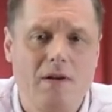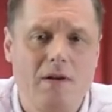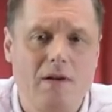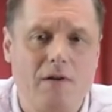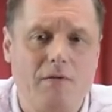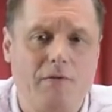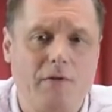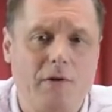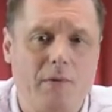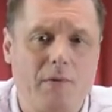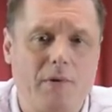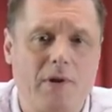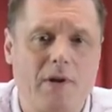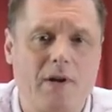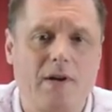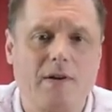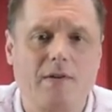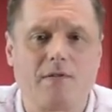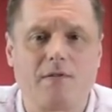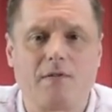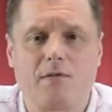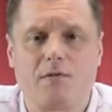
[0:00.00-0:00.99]
if you would
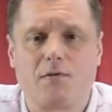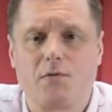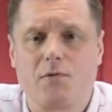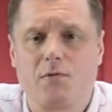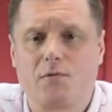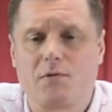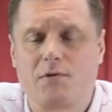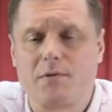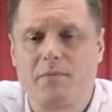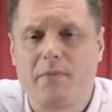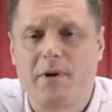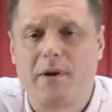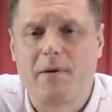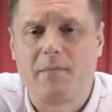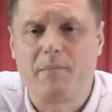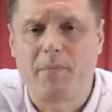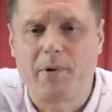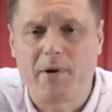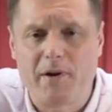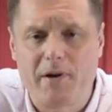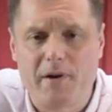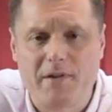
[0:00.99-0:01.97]
like to talk to me
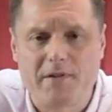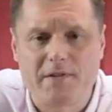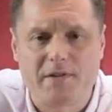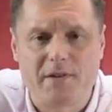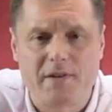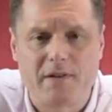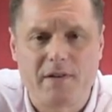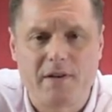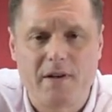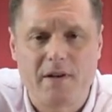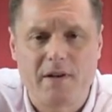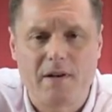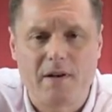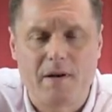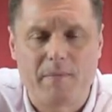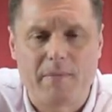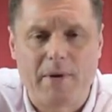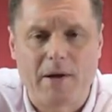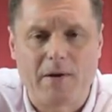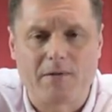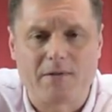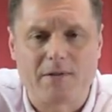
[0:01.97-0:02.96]
in person
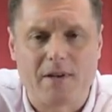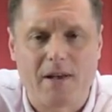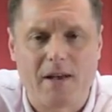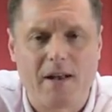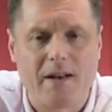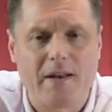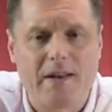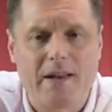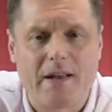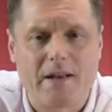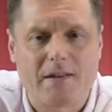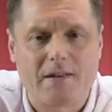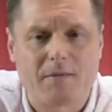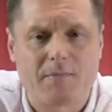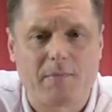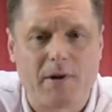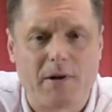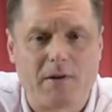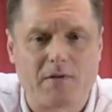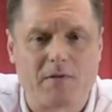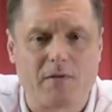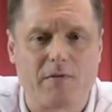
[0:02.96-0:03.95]
about any
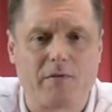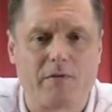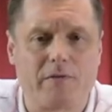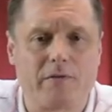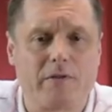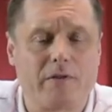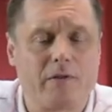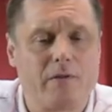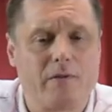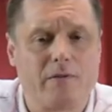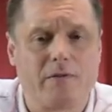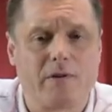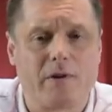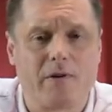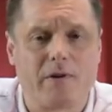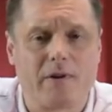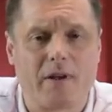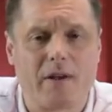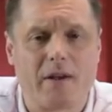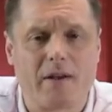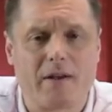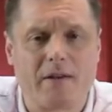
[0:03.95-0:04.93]
aspect of your
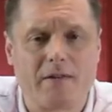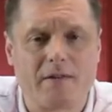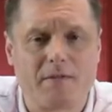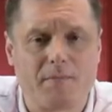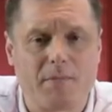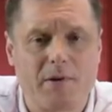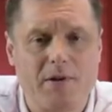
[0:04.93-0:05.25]
own case,